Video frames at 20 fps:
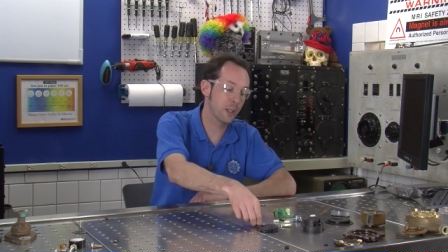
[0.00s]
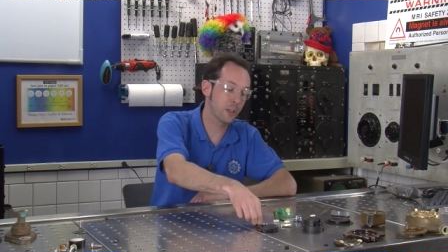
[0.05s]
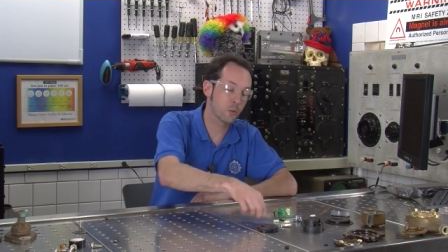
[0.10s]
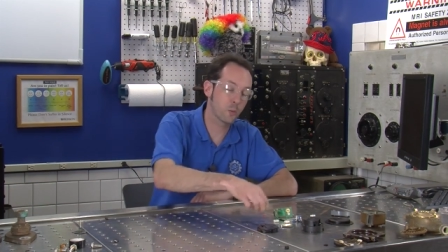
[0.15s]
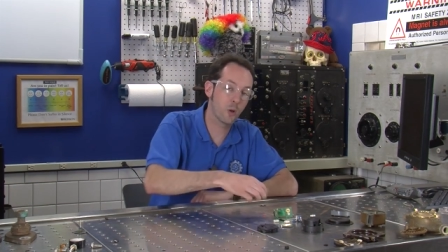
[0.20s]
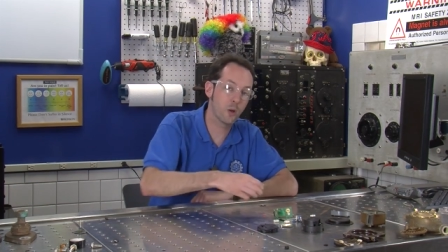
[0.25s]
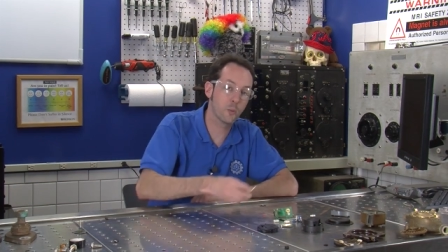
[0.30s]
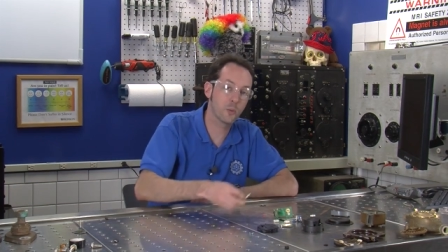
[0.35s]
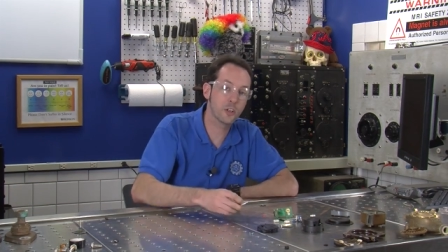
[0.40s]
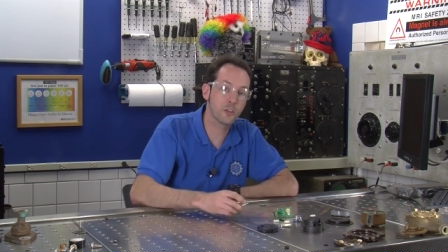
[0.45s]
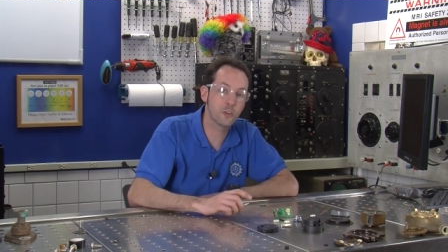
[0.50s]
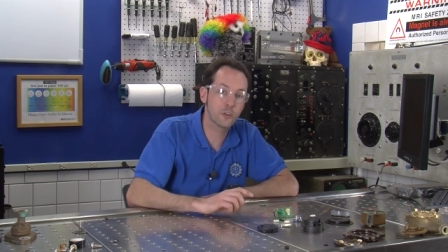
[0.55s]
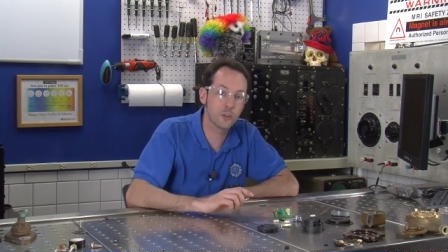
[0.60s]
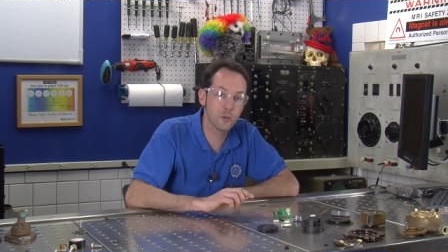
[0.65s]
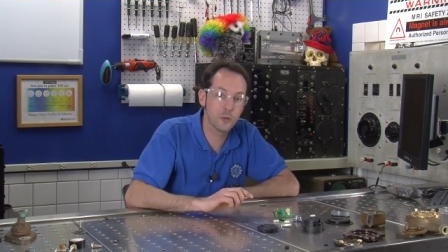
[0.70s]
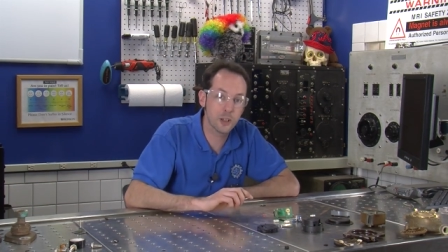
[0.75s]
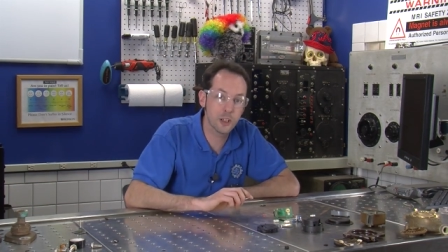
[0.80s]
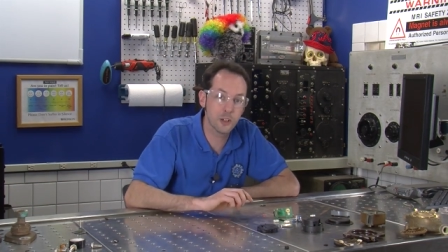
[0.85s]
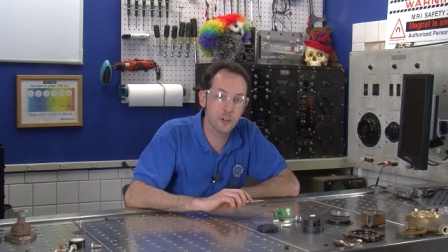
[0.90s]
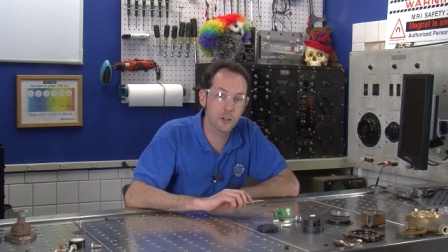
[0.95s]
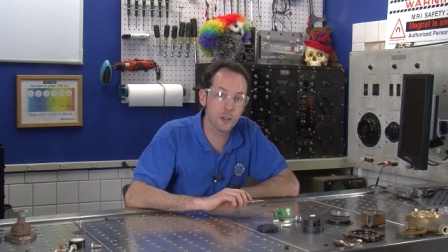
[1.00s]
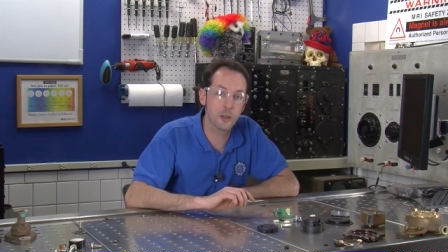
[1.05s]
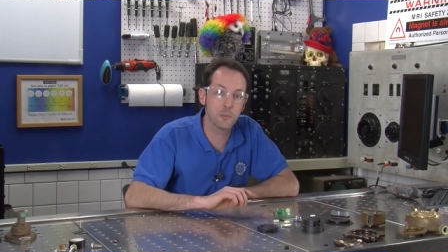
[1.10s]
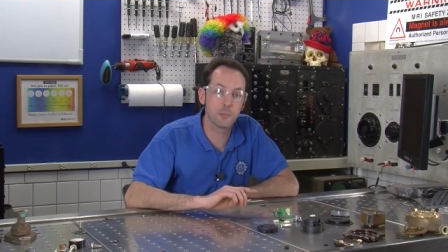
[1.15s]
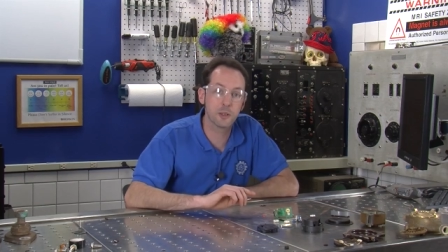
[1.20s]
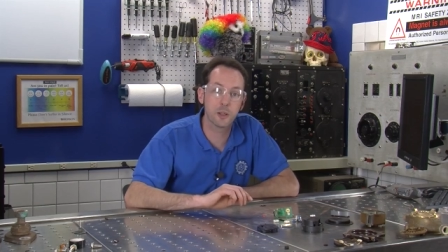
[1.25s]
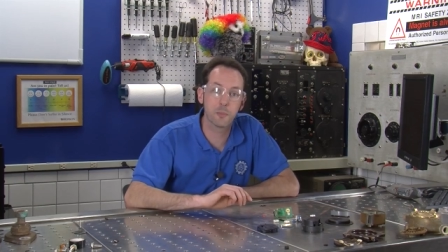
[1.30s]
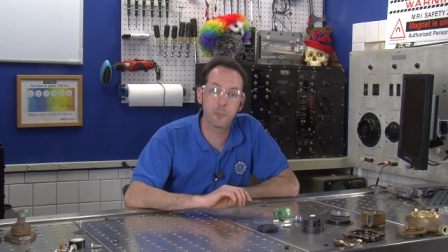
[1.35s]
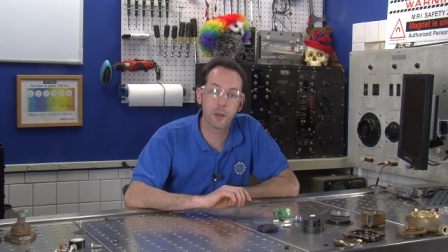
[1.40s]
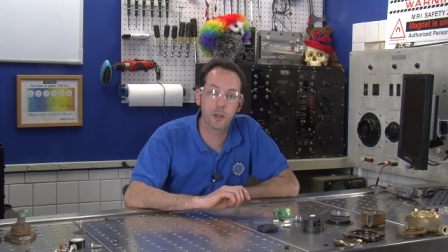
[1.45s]
and what we do here and
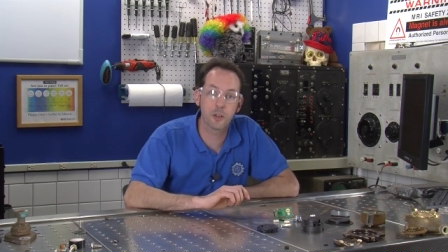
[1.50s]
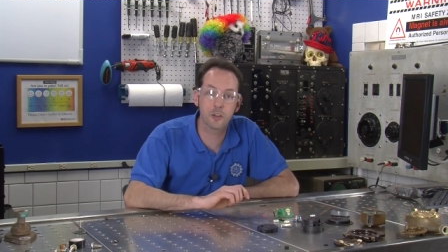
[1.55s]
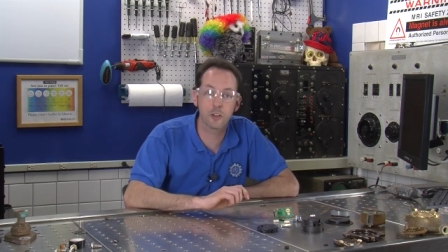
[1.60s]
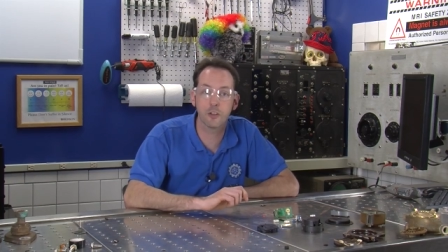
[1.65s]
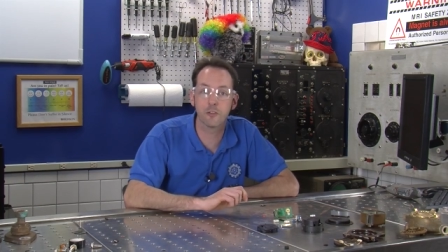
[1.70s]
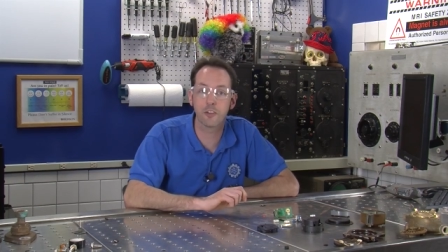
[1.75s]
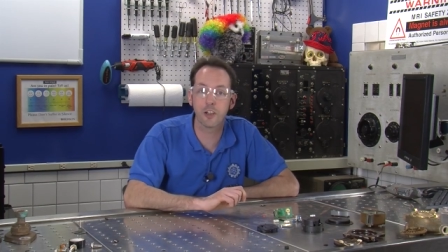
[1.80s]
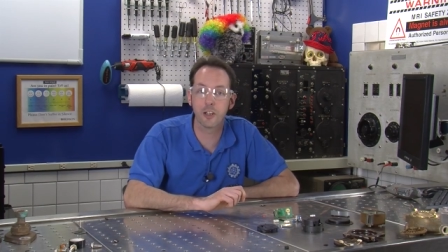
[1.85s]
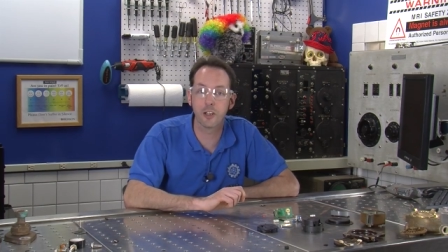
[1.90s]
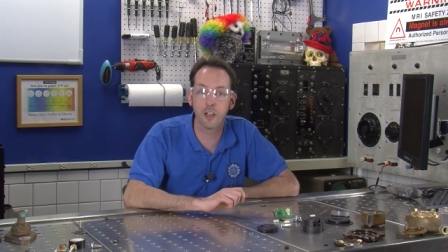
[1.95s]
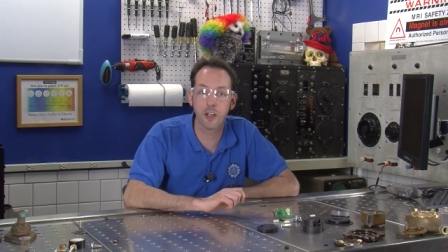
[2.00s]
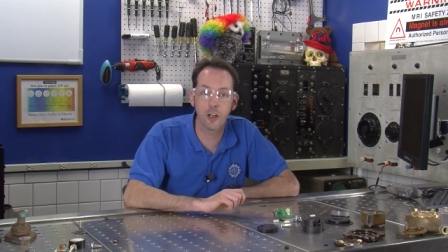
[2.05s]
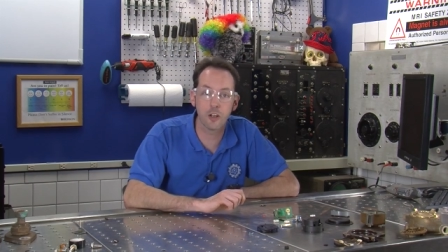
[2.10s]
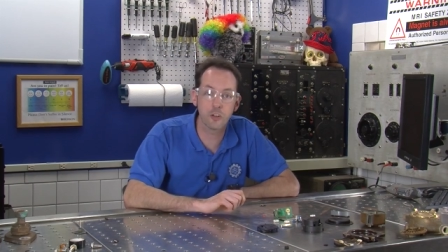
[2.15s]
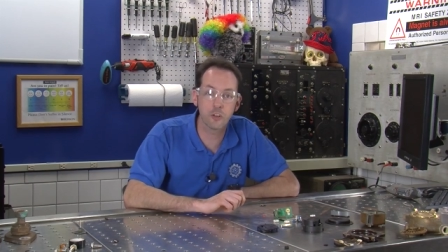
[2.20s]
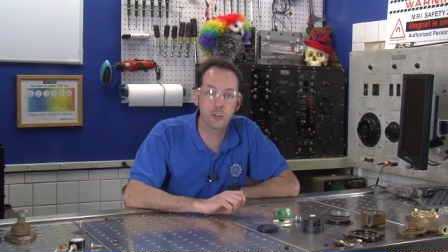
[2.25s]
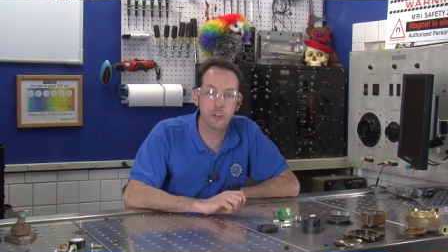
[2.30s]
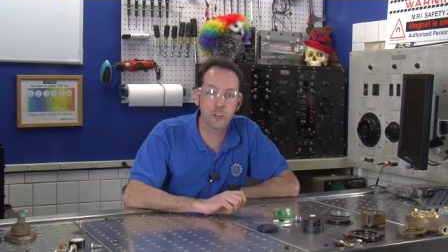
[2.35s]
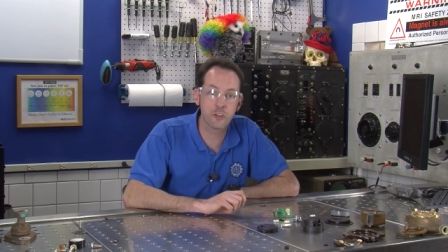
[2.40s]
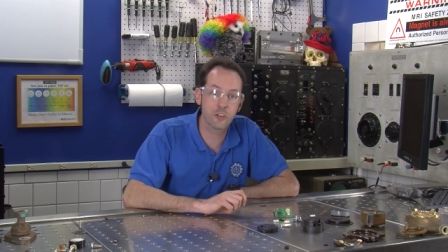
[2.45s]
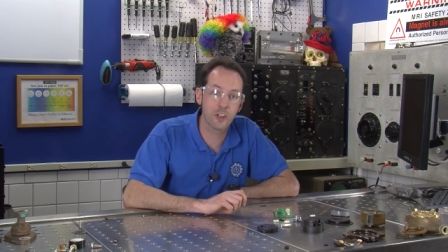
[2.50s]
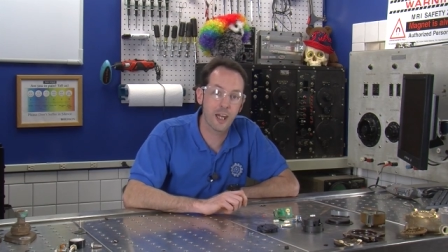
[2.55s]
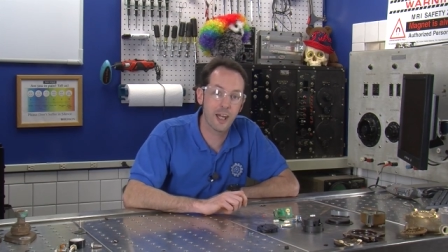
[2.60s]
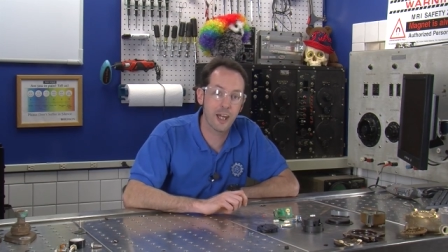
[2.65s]
be a part of the largest